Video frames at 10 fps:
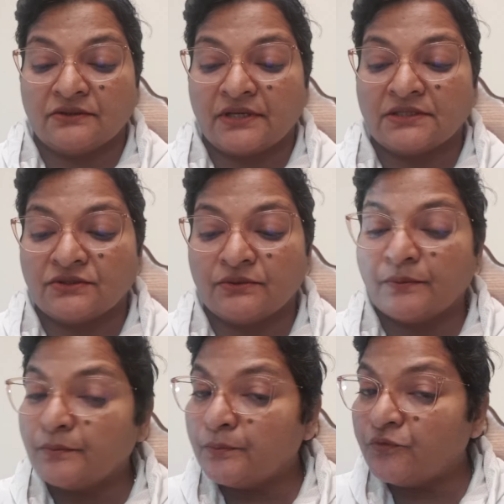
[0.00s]
Okay, so
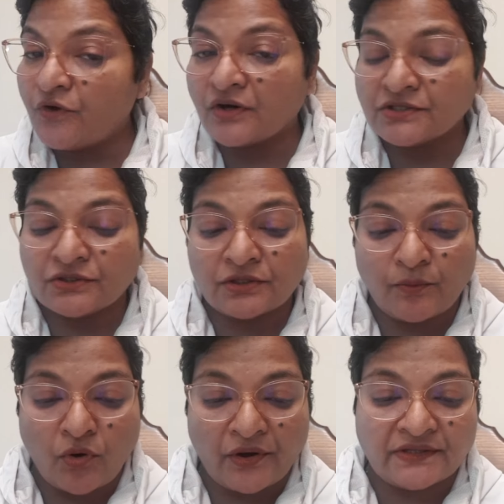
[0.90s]
focus on the
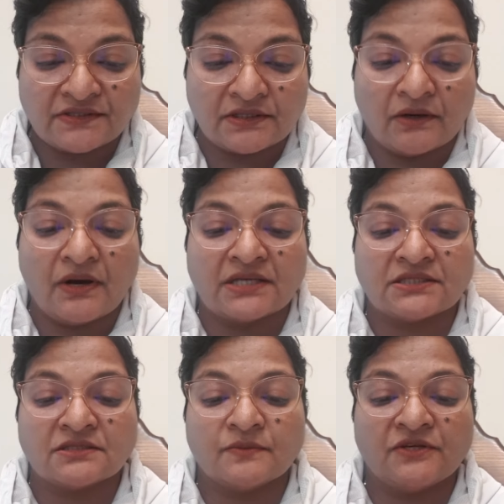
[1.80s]
points now.
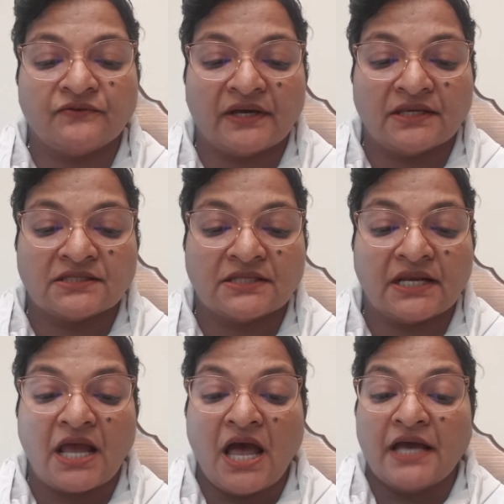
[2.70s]
Assessment findings there.